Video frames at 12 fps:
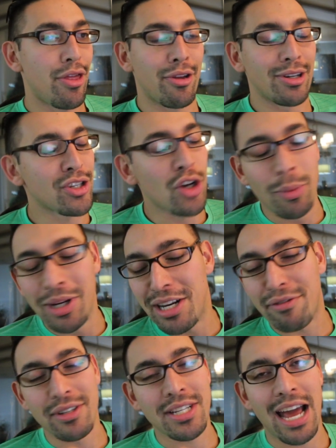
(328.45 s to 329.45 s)
There's so many
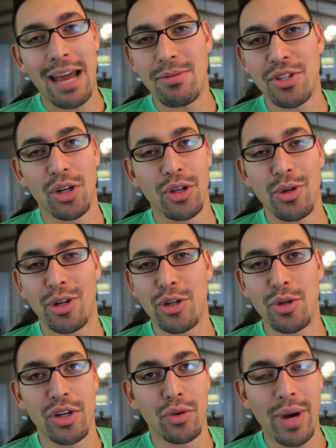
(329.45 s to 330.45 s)
different types. You can
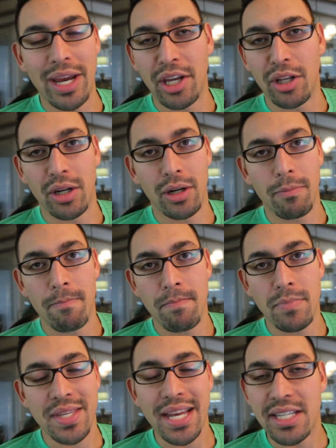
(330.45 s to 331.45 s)
do your regular
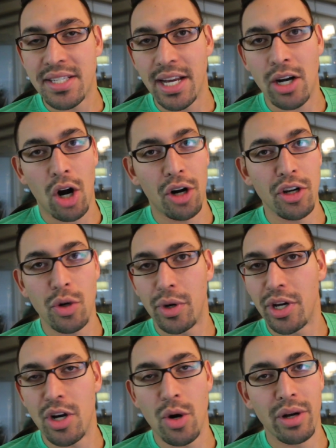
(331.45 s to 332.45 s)
steady state cardio
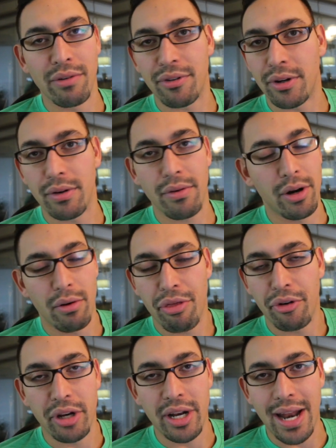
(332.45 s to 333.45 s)
where you're going for
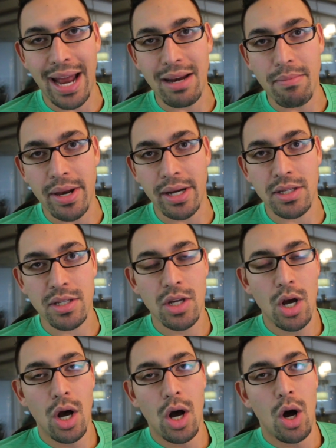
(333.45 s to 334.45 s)
30 to 90
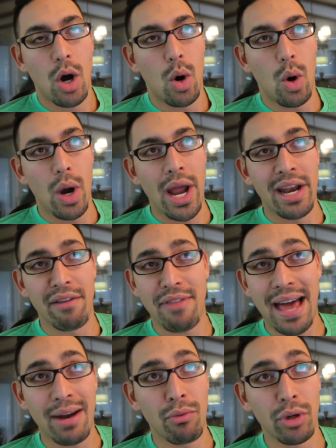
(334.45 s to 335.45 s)
minutes. And if
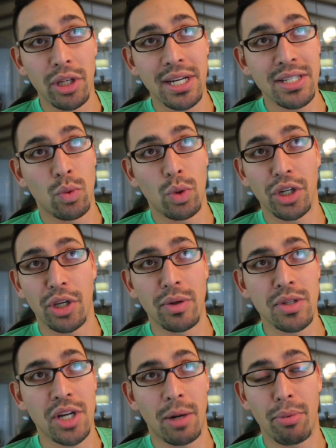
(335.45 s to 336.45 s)
that really doesn't work, you
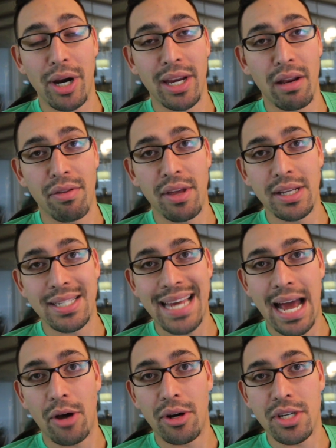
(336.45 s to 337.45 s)
can start breaking things
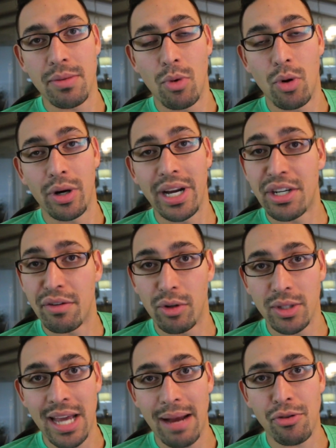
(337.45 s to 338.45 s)
down into more
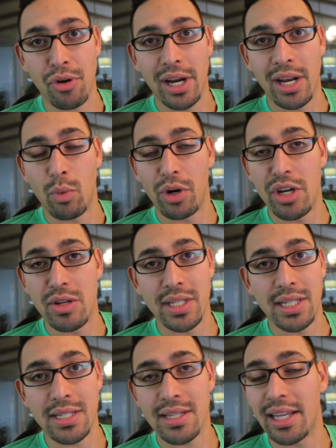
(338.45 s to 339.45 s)
interval type training where you're
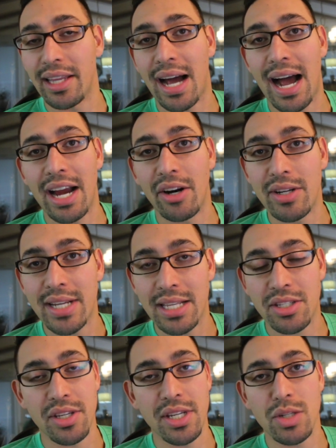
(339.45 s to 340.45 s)
using slightly higher
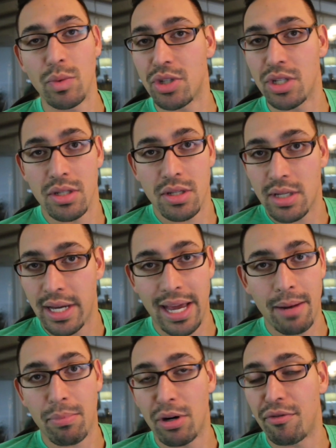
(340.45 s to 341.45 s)
intensities, which is
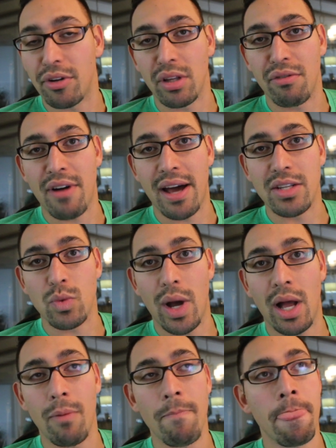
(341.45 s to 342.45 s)
again perfectly fine as
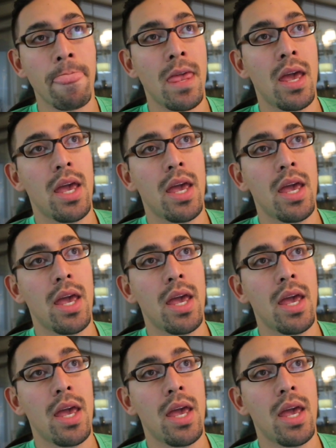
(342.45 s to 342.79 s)
well.